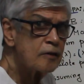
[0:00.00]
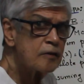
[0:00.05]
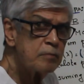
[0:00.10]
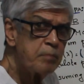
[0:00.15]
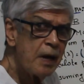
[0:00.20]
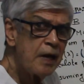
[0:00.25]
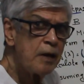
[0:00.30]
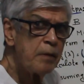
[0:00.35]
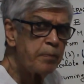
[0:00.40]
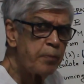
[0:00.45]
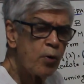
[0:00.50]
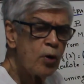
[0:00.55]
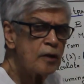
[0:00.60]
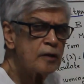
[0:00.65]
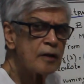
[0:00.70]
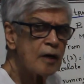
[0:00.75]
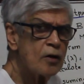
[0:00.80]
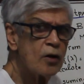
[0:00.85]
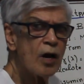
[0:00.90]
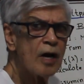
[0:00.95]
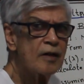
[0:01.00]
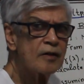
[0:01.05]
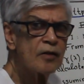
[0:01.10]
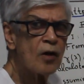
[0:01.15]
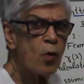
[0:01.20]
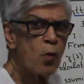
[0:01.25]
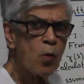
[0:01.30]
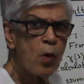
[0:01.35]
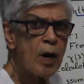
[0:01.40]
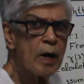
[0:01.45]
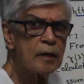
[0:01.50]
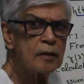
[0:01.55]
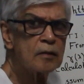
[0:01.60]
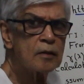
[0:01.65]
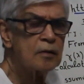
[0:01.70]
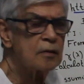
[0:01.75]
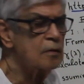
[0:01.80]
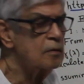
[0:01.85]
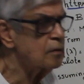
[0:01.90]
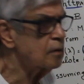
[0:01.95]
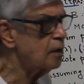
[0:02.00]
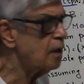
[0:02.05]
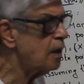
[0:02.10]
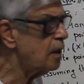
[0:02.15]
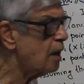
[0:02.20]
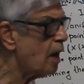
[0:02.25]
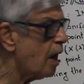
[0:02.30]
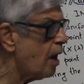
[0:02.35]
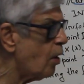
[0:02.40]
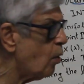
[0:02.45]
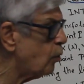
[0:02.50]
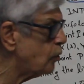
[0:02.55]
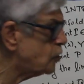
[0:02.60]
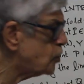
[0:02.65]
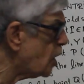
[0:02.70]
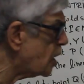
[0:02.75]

as many points as I want, okay? I will